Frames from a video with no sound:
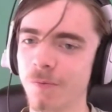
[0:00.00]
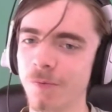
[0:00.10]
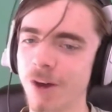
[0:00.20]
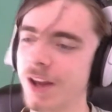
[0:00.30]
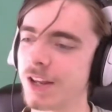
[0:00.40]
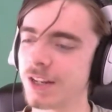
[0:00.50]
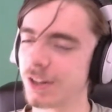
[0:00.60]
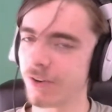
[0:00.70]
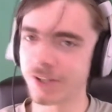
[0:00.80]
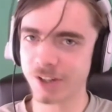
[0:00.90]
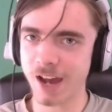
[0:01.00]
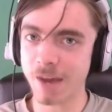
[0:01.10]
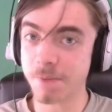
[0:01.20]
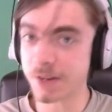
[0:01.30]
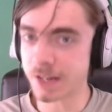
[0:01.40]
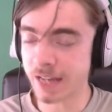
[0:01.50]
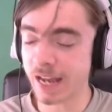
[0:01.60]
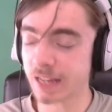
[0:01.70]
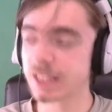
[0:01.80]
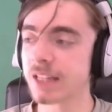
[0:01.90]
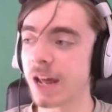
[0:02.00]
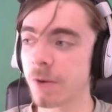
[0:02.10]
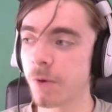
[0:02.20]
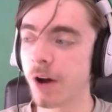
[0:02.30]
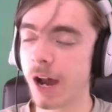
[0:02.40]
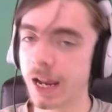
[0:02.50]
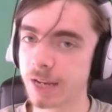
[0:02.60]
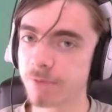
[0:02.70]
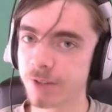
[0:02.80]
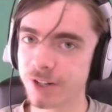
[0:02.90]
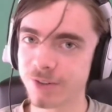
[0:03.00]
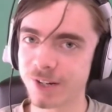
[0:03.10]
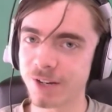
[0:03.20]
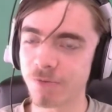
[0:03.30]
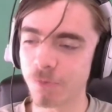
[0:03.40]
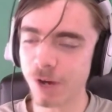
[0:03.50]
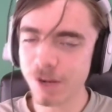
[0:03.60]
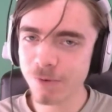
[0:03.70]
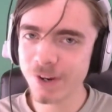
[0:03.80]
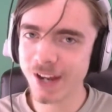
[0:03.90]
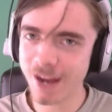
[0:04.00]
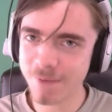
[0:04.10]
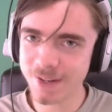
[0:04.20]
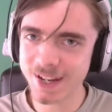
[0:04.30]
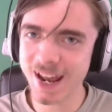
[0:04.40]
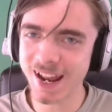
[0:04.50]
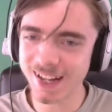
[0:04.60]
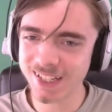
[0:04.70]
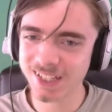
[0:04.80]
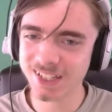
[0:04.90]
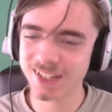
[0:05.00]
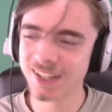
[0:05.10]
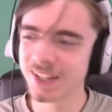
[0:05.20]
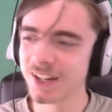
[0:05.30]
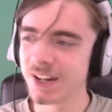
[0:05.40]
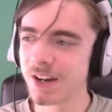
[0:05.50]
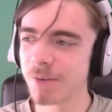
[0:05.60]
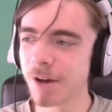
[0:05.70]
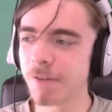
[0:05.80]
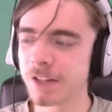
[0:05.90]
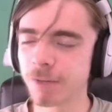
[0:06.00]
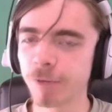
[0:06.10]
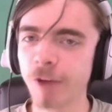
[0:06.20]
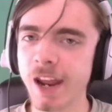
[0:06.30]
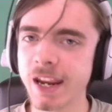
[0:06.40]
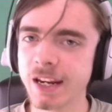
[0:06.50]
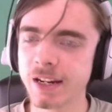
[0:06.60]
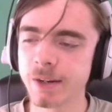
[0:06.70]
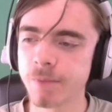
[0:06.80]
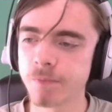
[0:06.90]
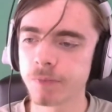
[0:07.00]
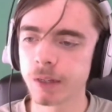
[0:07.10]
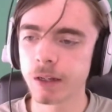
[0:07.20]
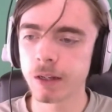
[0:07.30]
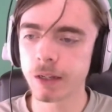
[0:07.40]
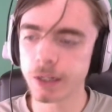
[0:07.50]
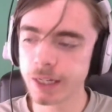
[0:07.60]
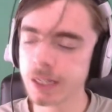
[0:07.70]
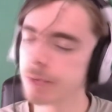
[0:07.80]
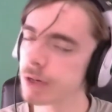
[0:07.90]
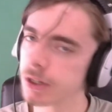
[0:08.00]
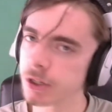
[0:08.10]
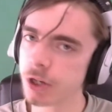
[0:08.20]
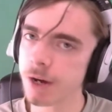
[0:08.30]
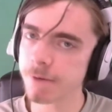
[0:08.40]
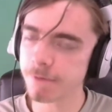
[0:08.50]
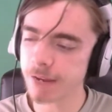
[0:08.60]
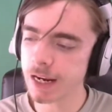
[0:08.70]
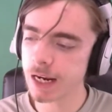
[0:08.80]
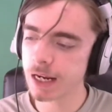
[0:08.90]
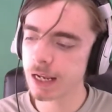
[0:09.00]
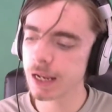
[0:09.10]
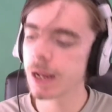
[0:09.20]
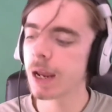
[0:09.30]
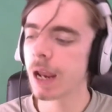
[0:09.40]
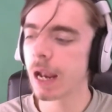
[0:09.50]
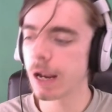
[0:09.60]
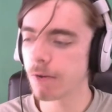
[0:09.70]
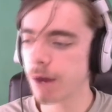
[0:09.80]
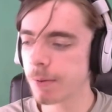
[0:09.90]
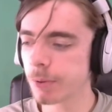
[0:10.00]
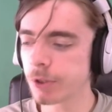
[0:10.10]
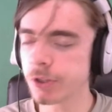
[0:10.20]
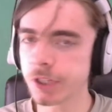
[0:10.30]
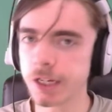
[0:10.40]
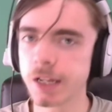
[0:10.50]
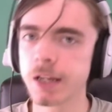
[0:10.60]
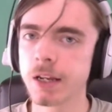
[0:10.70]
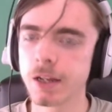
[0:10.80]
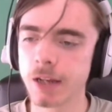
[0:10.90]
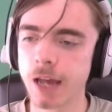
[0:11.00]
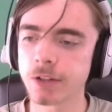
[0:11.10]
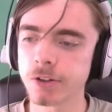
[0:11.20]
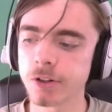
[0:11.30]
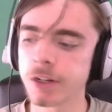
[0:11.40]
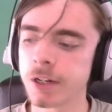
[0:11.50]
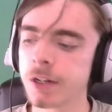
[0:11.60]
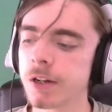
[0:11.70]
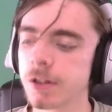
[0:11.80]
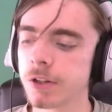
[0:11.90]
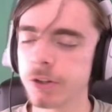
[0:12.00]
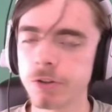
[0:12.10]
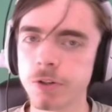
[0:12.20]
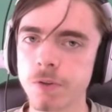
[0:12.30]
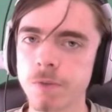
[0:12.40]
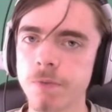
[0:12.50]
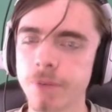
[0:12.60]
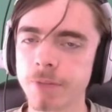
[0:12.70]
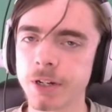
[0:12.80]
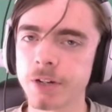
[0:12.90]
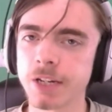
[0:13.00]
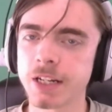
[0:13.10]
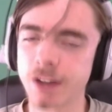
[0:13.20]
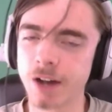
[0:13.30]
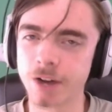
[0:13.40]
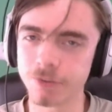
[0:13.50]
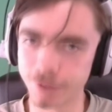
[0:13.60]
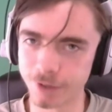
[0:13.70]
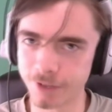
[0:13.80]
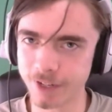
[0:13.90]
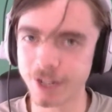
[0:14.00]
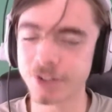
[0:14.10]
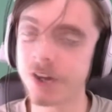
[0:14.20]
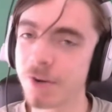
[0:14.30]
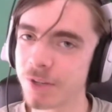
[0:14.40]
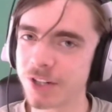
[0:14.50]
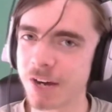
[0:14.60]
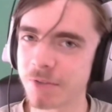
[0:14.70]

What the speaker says: What is going to happen next? That's what I am wondering. What will happen next? But if it's fake, they did a pretty good job faking it. And a lot of people are using it as good YouTube thumbnails and titles for their videos, which I